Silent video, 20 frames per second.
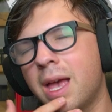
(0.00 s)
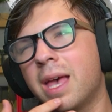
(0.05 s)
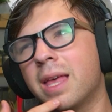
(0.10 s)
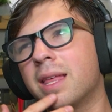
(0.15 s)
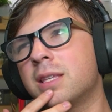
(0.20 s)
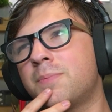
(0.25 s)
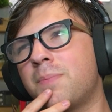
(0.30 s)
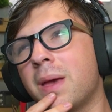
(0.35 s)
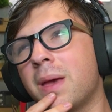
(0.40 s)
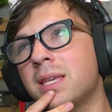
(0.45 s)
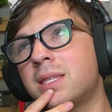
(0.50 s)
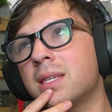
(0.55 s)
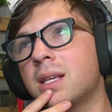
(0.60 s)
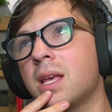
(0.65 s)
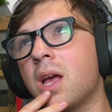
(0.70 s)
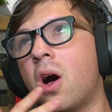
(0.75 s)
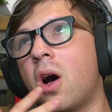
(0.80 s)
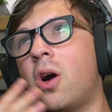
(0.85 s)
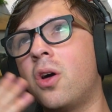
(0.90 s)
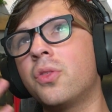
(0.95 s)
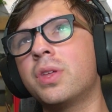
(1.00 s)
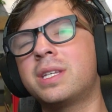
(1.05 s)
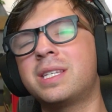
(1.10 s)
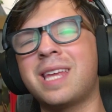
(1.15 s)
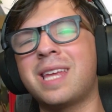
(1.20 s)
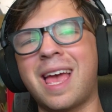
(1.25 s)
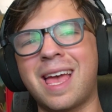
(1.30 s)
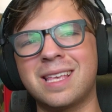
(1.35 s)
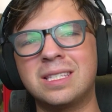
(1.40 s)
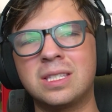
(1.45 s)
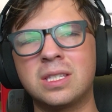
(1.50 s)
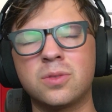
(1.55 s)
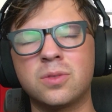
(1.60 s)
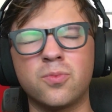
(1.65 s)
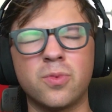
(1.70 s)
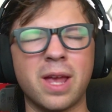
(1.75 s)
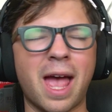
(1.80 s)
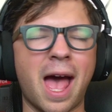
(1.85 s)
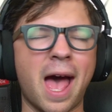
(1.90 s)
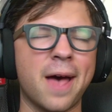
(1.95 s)
That's basically all the tests
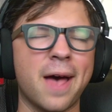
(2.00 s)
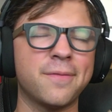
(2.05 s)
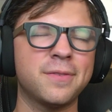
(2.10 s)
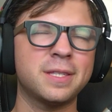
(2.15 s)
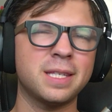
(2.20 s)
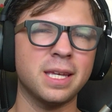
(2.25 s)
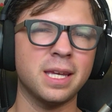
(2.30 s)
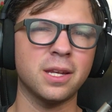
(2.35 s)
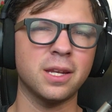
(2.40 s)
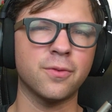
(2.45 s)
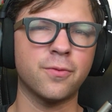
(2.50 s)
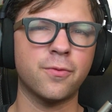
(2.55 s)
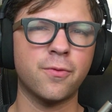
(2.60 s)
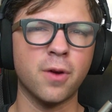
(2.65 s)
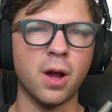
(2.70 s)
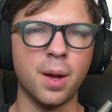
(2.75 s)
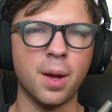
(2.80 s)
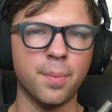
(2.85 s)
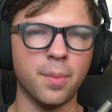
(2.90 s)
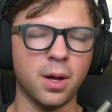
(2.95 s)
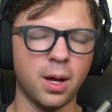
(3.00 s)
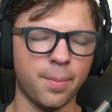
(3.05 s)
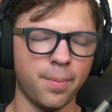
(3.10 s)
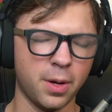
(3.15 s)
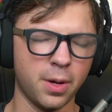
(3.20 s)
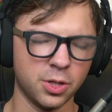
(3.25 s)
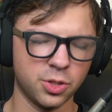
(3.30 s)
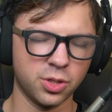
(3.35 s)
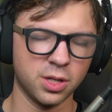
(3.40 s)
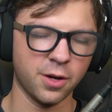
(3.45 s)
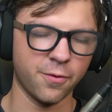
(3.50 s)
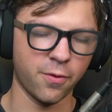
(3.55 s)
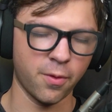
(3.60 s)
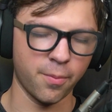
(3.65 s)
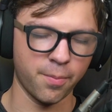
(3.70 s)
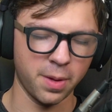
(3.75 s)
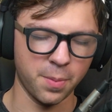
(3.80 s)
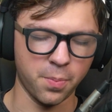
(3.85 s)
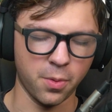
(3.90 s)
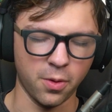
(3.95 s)
we have seen from a bunch of
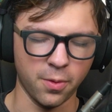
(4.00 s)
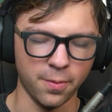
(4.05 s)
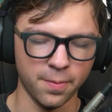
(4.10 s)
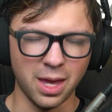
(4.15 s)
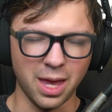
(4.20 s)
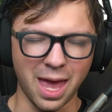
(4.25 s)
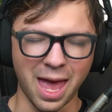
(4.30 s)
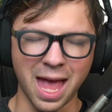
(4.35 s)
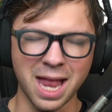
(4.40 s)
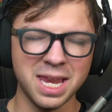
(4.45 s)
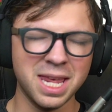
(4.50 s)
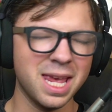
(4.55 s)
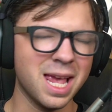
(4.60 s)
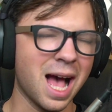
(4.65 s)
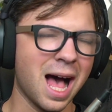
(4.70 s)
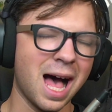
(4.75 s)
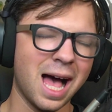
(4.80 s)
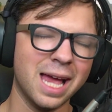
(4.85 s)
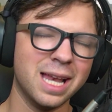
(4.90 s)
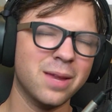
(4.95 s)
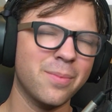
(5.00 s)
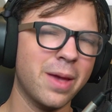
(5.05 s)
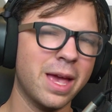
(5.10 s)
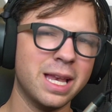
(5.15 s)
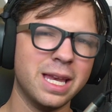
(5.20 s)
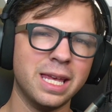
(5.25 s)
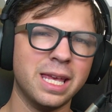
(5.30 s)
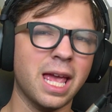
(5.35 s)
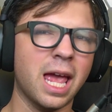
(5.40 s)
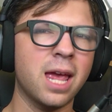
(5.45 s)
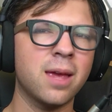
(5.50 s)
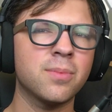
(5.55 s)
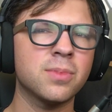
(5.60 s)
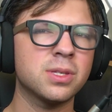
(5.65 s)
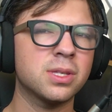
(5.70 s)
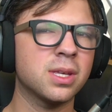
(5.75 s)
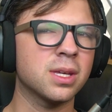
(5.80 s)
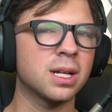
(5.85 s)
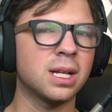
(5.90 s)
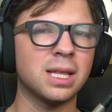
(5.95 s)
different people. Any high demanding game
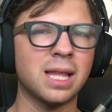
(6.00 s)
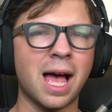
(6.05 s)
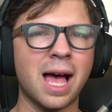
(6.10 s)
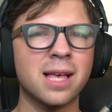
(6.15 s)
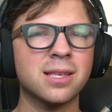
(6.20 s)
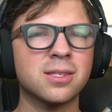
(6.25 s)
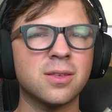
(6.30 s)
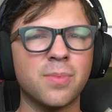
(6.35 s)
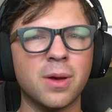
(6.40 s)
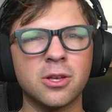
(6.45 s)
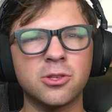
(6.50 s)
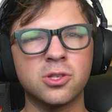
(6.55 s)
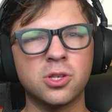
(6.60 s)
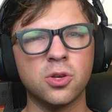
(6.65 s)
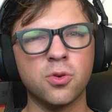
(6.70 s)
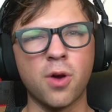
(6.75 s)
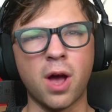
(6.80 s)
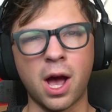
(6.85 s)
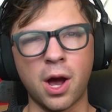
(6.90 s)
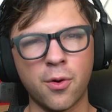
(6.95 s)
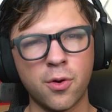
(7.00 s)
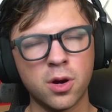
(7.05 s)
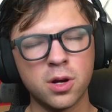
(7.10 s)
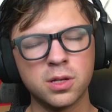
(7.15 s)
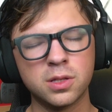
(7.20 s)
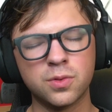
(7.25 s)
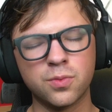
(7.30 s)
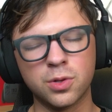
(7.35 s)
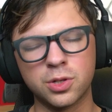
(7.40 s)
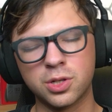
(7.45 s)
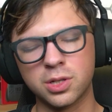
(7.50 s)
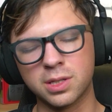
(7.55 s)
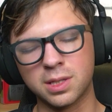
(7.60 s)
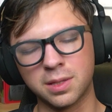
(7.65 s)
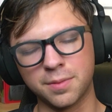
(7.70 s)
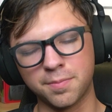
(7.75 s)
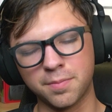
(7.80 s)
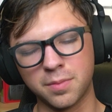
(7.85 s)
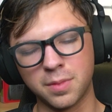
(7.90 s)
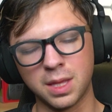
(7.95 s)
is going to last about 2 hours, which is
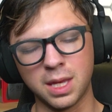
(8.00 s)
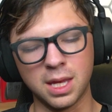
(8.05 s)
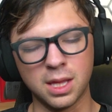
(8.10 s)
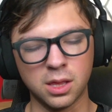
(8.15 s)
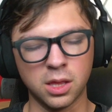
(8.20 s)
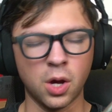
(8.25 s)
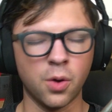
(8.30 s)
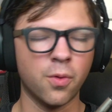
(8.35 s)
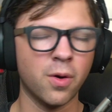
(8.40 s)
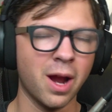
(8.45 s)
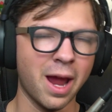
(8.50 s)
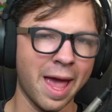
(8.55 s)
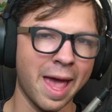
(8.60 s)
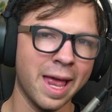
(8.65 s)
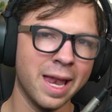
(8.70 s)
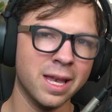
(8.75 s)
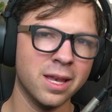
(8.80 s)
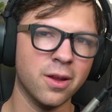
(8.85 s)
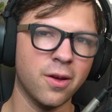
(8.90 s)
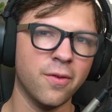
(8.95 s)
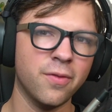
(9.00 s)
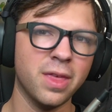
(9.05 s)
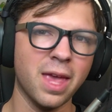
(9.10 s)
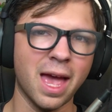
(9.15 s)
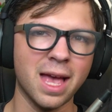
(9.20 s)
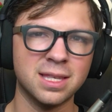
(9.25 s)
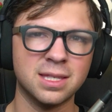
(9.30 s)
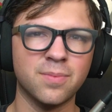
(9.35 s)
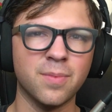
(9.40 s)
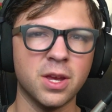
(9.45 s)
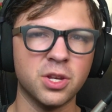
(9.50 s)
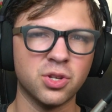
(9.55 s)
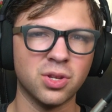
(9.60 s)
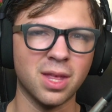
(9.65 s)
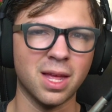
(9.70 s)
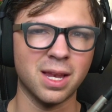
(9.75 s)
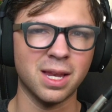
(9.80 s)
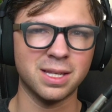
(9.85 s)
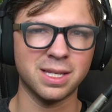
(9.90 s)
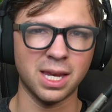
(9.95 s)
the lower end of the estimation
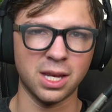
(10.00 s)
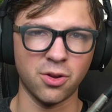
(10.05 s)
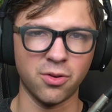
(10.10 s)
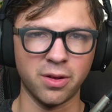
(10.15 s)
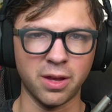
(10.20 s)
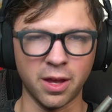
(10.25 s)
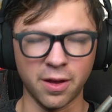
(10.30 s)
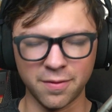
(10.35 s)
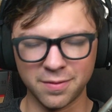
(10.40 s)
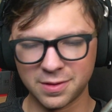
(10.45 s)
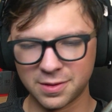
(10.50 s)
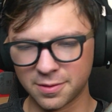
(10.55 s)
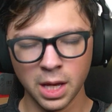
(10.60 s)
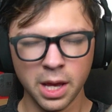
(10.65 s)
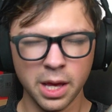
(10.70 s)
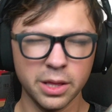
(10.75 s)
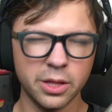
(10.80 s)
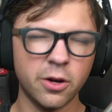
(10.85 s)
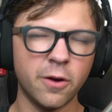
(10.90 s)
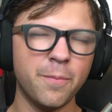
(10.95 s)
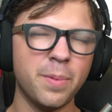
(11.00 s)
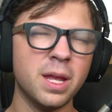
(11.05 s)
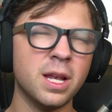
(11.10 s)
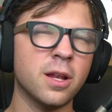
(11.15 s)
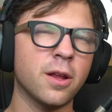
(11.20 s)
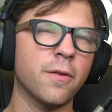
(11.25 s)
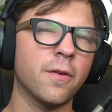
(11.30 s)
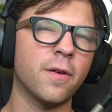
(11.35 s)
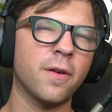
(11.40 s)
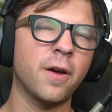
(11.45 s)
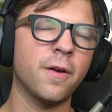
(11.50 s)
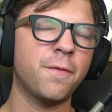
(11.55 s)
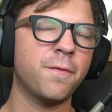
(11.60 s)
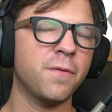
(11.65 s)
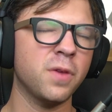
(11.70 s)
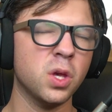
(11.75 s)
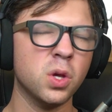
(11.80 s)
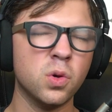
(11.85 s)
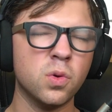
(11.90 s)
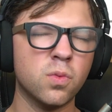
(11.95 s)
that Nintendo gives. There have been a
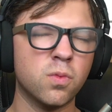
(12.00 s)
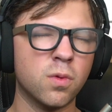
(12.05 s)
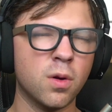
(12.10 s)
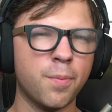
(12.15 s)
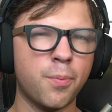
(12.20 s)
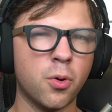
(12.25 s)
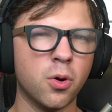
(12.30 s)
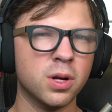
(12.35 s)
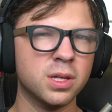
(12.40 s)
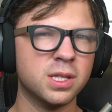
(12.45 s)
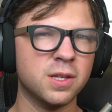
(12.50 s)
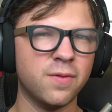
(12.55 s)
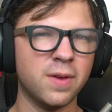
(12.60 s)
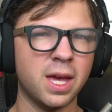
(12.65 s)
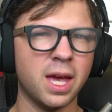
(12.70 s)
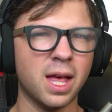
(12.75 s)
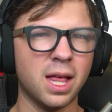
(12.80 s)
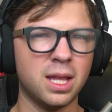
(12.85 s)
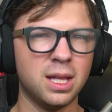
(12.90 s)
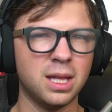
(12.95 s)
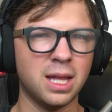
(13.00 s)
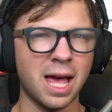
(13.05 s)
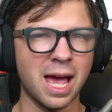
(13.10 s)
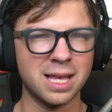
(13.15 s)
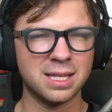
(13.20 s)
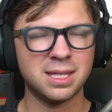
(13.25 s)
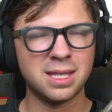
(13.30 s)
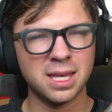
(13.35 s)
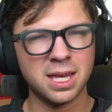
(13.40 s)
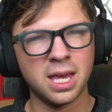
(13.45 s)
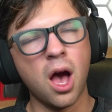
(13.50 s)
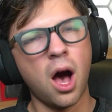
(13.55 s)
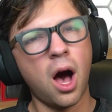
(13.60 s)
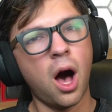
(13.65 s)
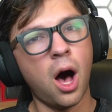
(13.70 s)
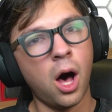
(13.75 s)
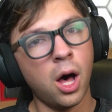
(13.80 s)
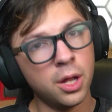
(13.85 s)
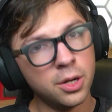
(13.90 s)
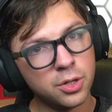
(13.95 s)
few reports of it lasting
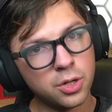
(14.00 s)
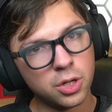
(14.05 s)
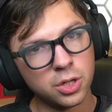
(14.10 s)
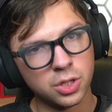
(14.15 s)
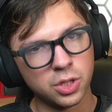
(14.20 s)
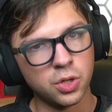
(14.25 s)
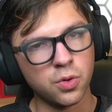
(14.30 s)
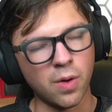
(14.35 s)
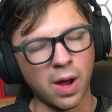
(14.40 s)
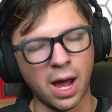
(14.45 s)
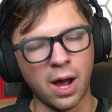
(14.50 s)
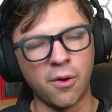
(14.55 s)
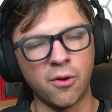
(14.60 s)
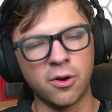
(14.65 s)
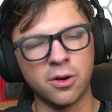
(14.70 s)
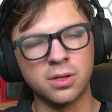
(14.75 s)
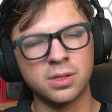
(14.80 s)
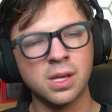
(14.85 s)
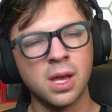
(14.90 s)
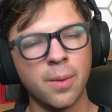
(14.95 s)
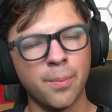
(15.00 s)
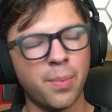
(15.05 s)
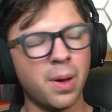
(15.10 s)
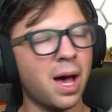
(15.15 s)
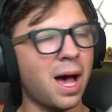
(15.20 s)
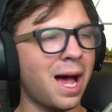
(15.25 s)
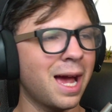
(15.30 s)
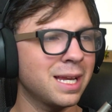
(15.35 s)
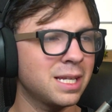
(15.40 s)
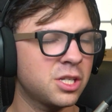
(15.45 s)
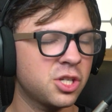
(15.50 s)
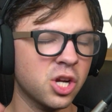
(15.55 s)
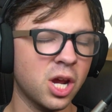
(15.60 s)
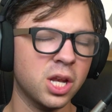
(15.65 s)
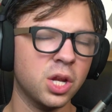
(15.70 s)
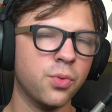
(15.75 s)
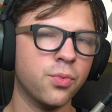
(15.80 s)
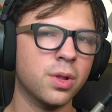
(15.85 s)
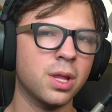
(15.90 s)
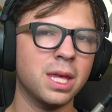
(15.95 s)
under 2 hours, but I
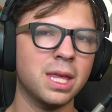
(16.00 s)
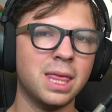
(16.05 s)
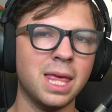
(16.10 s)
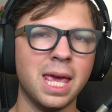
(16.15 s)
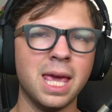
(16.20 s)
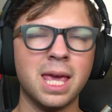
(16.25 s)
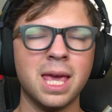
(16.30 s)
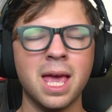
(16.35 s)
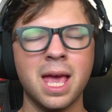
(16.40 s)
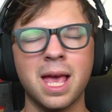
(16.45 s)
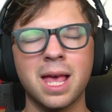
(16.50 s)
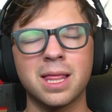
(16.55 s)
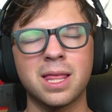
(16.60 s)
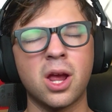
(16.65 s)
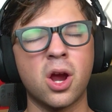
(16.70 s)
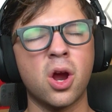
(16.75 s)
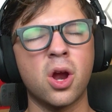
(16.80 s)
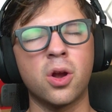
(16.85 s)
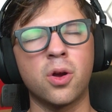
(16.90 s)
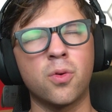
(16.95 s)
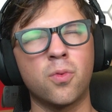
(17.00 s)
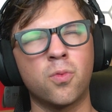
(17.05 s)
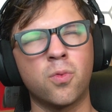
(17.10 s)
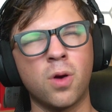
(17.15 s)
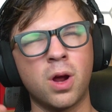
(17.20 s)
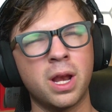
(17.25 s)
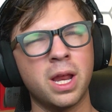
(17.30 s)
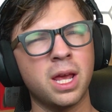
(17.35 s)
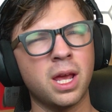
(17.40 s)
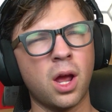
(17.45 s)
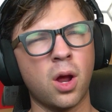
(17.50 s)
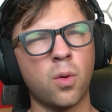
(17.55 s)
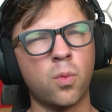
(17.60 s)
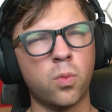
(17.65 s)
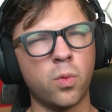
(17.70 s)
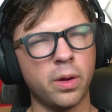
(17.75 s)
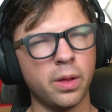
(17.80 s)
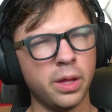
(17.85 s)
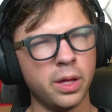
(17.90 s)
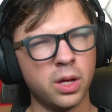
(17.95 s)
genuinely think they aren't running a
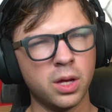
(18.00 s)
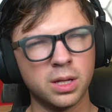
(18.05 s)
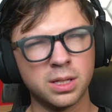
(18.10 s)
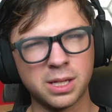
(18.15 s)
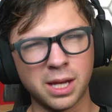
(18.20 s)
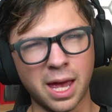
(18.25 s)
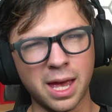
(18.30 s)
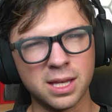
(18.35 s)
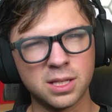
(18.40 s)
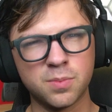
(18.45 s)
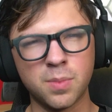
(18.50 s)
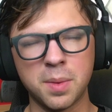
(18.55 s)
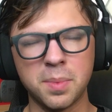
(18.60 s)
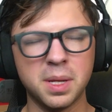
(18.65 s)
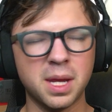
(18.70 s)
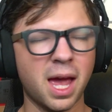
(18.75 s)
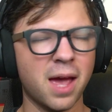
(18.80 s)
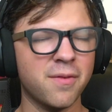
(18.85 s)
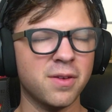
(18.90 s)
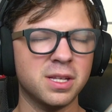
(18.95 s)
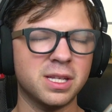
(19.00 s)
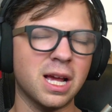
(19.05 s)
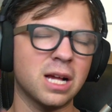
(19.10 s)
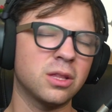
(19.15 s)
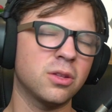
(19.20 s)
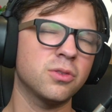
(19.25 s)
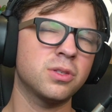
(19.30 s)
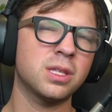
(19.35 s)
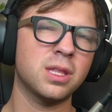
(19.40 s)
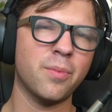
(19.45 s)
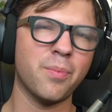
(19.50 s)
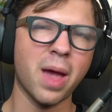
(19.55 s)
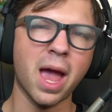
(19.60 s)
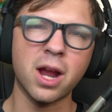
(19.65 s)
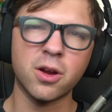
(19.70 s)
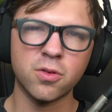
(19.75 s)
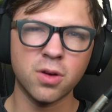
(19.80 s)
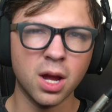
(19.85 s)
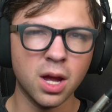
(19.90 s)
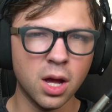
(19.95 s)
really good test, maybe having downloads in the
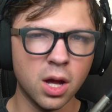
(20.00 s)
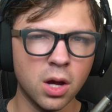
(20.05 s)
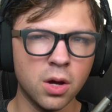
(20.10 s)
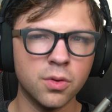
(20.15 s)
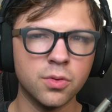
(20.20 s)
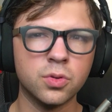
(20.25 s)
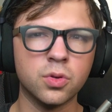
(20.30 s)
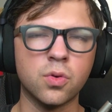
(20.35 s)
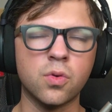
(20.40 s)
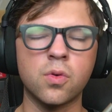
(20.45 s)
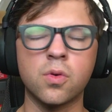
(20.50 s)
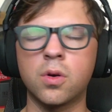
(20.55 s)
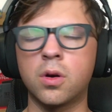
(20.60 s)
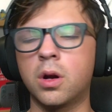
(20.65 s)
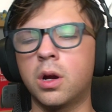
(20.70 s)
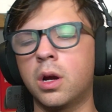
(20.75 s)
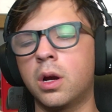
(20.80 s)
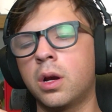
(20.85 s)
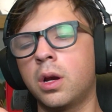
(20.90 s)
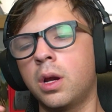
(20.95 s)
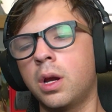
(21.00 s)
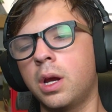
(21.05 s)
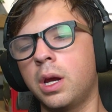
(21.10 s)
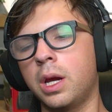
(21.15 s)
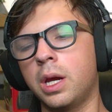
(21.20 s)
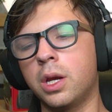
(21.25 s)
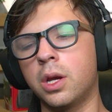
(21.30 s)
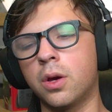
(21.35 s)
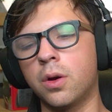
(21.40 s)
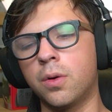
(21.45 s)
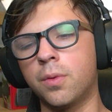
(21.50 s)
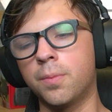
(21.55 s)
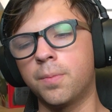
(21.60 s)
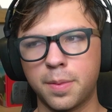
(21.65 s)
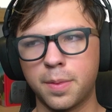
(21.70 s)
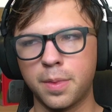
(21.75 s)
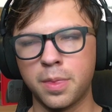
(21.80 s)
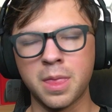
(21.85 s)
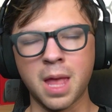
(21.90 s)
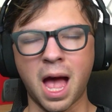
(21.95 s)
background or,
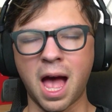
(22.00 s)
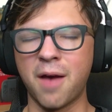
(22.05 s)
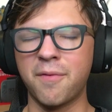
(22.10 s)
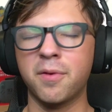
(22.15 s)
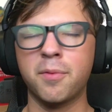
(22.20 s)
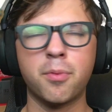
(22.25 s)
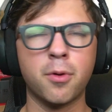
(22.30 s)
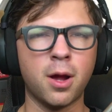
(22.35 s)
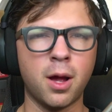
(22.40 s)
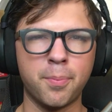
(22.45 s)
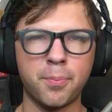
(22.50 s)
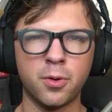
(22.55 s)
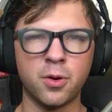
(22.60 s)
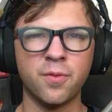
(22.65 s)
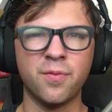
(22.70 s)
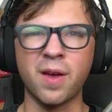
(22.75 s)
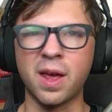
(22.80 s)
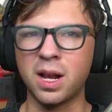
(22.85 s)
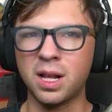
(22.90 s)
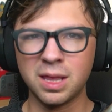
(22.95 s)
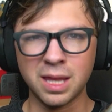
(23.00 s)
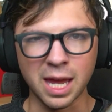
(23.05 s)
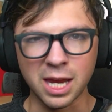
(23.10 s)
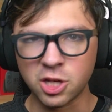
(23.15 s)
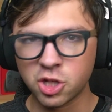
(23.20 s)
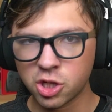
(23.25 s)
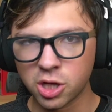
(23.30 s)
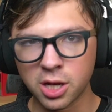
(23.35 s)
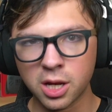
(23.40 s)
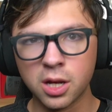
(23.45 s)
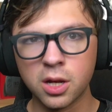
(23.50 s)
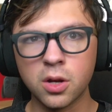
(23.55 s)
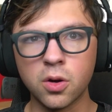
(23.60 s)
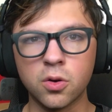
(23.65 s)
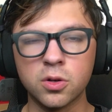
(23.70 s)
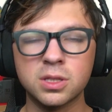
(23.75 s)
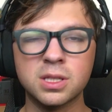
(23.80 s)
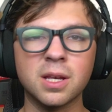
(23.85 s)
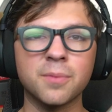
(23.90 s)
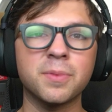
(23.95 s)
not having proper ventilation
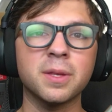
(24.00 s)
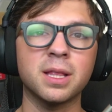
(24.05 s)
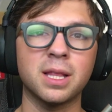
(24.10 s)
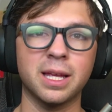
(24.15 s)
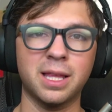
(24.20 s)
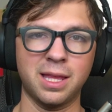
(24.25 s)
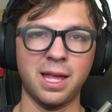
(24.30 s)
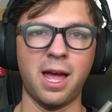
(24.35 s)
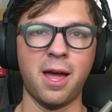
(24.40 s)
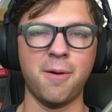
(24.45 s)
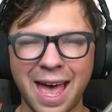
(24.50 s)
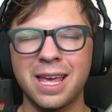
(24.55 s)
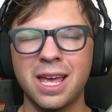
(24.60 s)
or something like that.